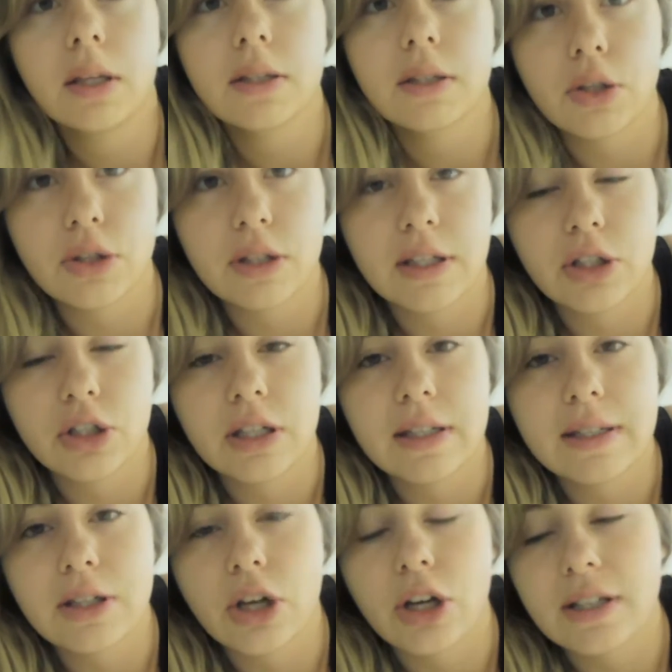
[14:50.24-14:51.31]
So since she's
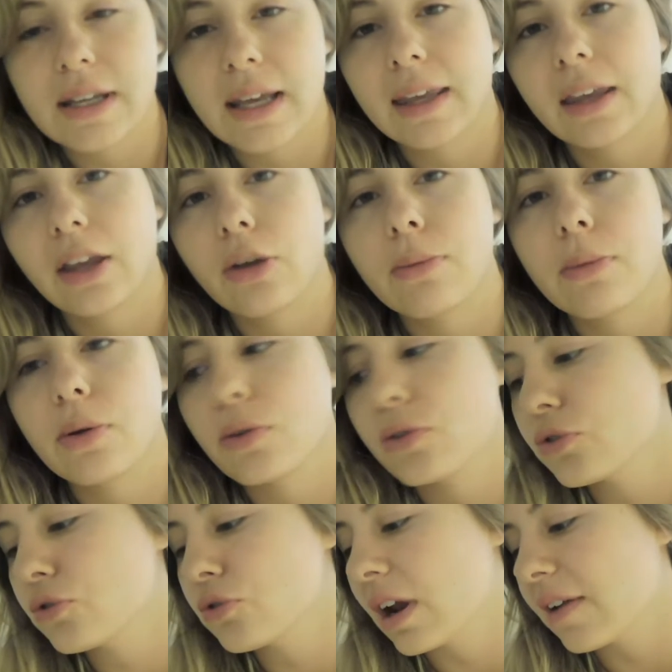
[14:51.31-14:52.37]
not taking her milk
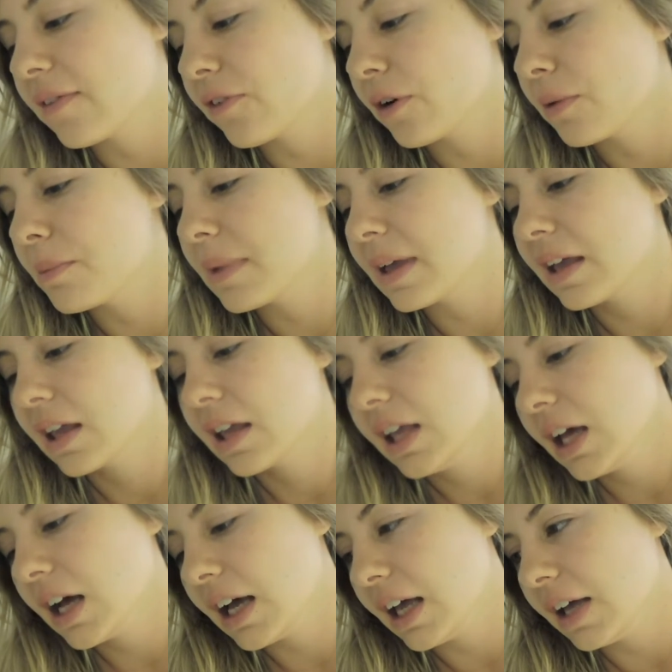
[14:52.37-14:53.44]
straight from me,
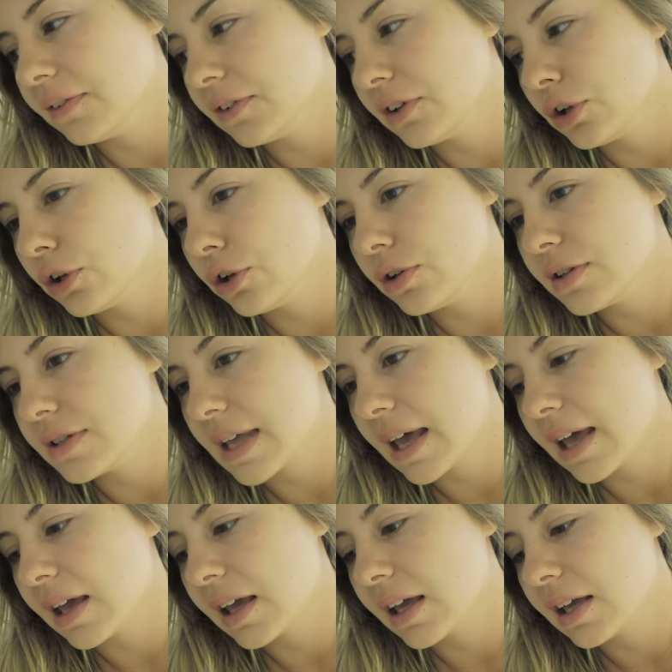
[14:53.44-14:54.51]
I have to use
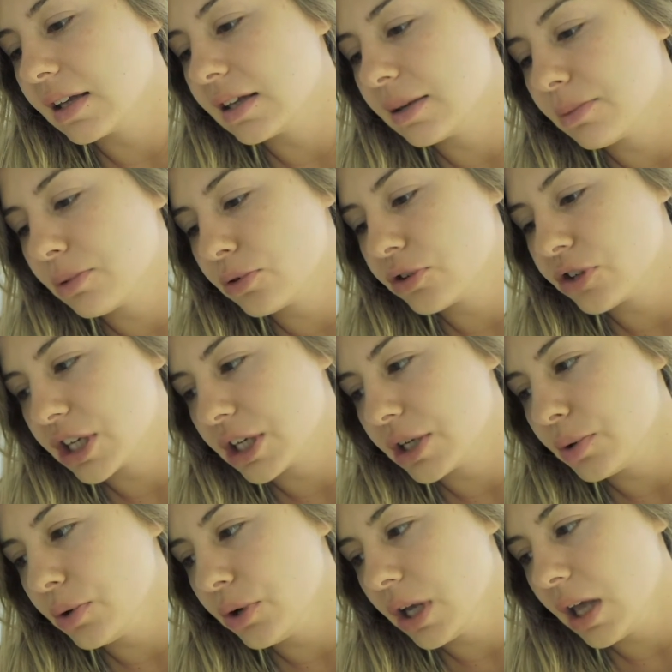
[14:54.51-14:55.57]
a nipple
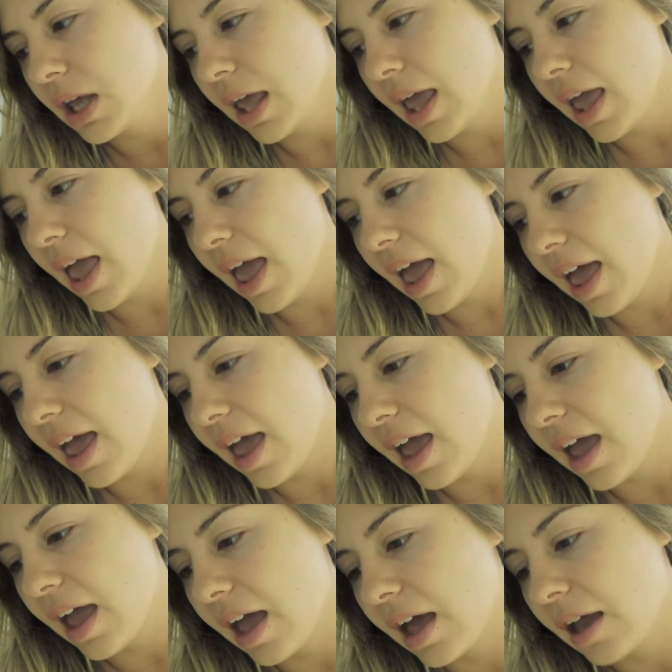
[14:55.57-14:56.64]
shield,
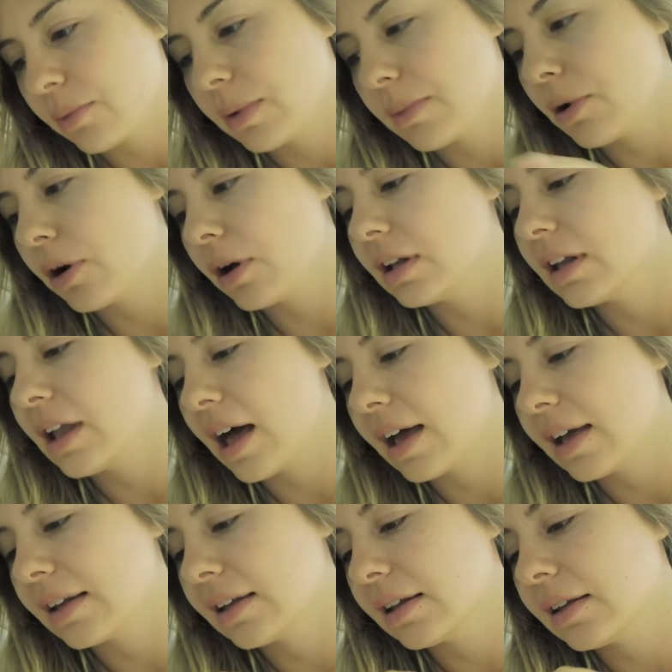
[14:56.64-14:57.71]
and we put a
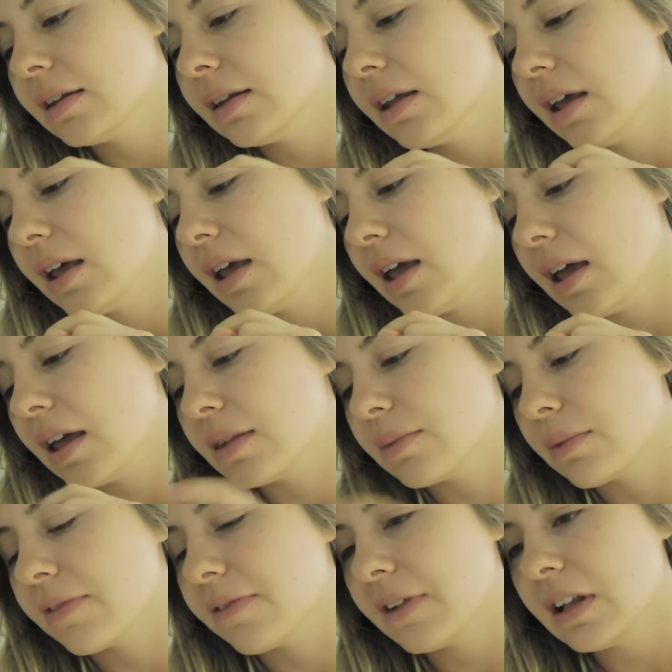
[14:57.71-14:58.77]
line in and then we
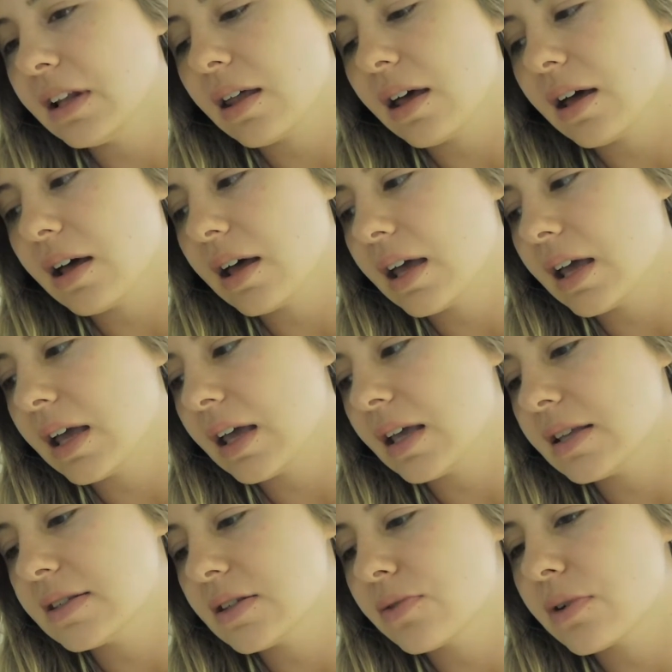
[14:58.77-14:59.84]
fill a
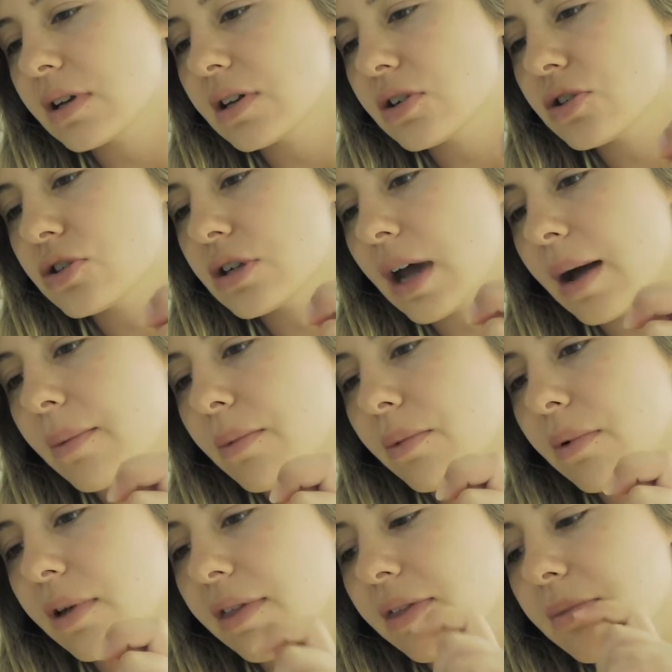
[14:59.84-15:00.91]
syringe up
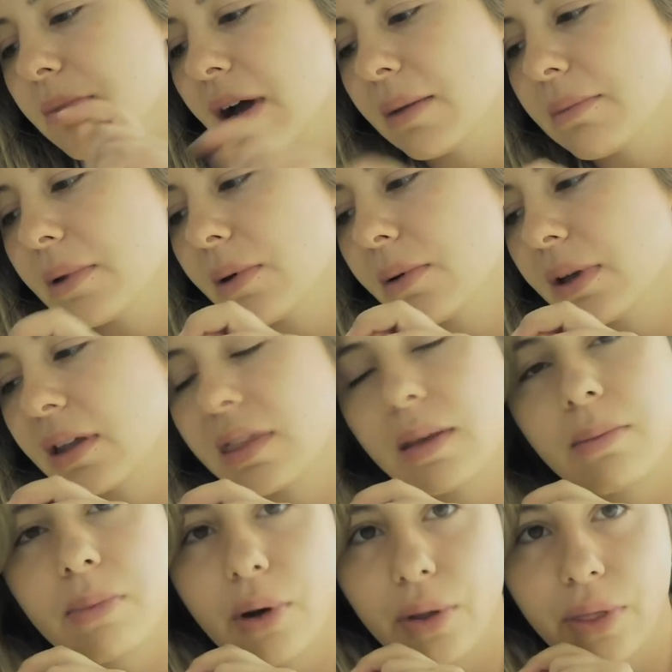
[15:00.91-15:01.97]
with my milk and then
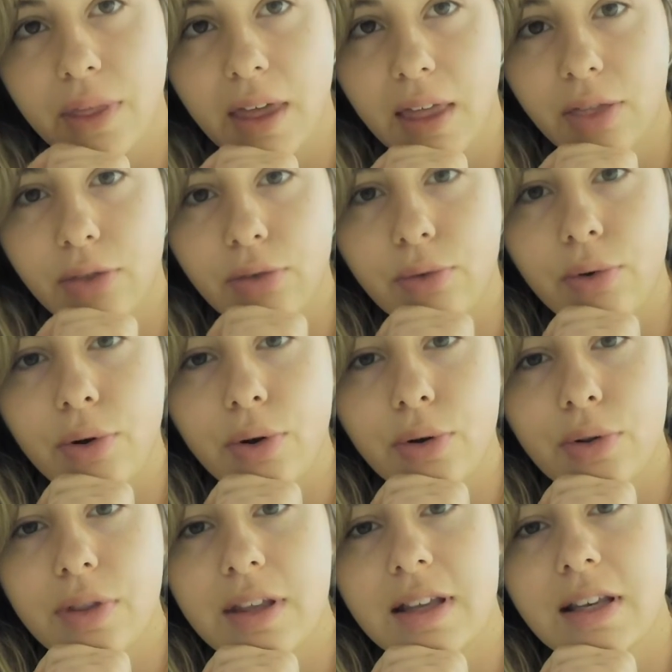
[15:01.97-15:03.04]
put that through
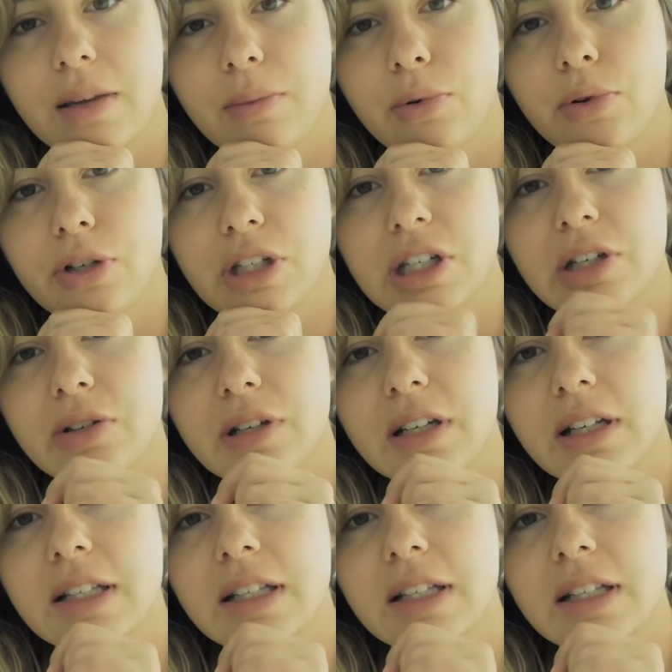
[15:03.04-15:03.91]
the nipple shield, and